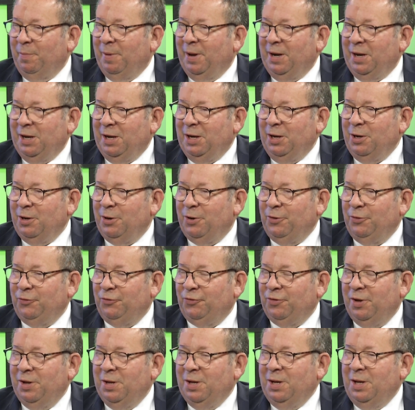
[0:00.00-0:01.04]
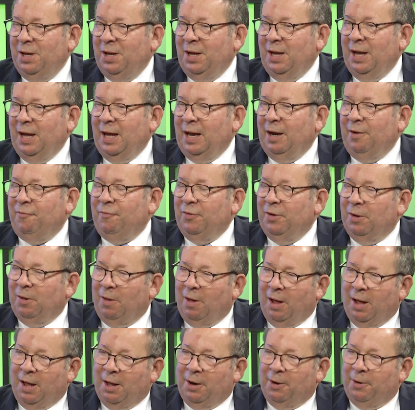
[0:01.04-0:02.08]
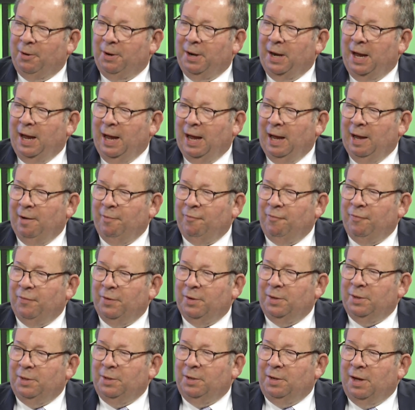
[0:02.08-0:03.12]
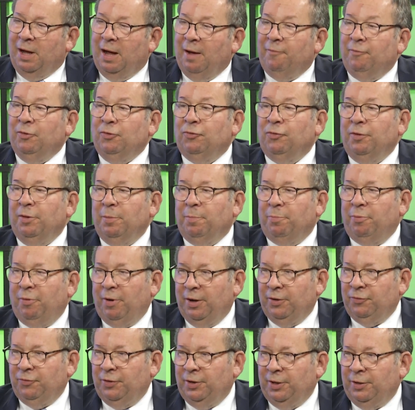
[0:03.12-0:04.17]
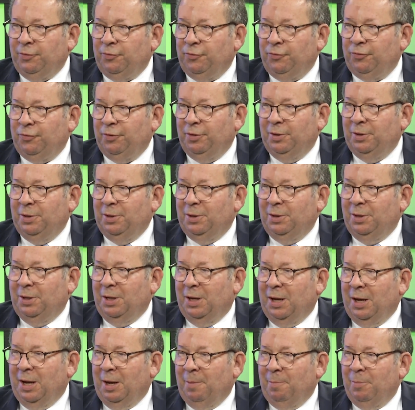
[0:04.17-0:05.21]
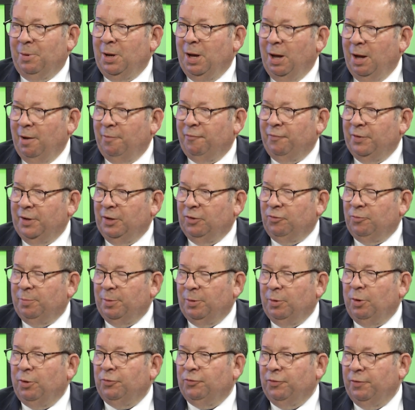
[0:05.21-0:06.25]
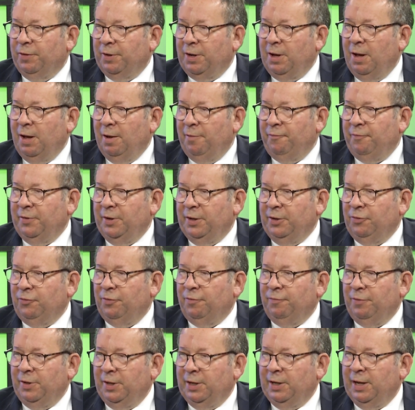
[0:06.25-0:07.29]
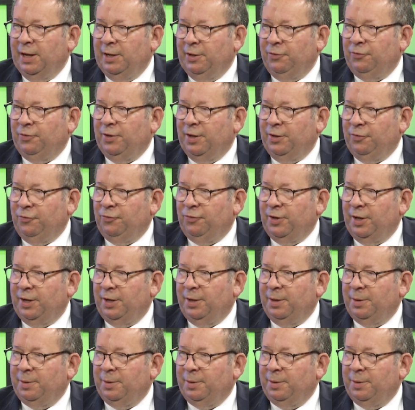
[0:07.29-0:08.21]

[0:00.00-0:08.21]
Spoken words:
many years, and I feel honored to have, obviously, the President's confidence, but also the confidence of the United States Senate.